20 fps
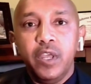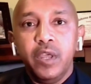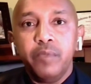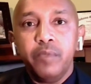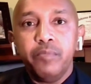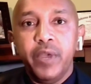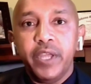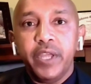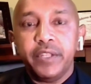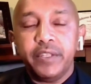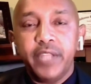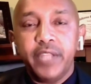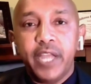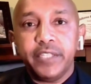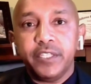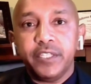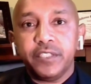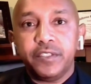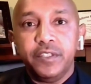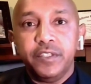but not
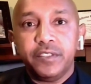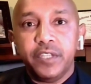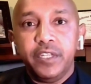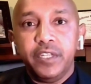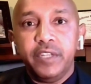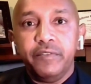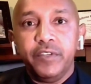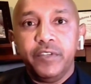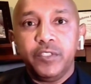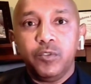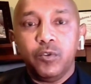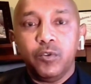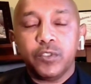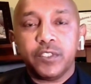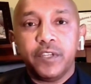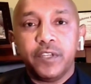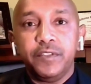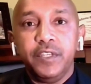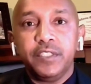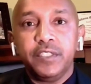just these individuals,
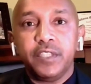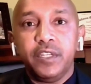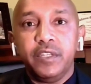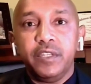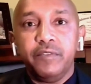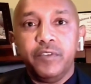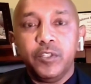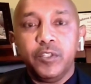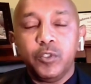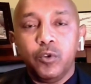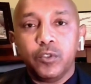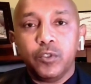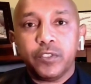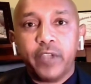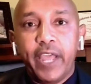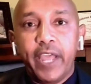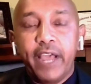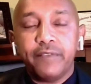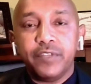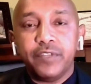but these individuals
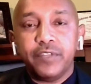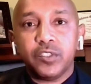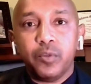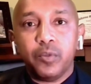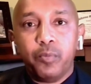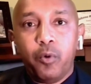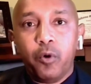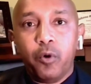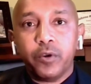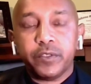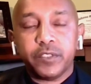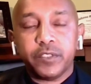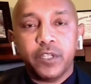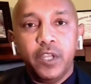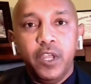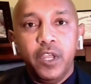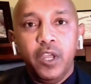have the support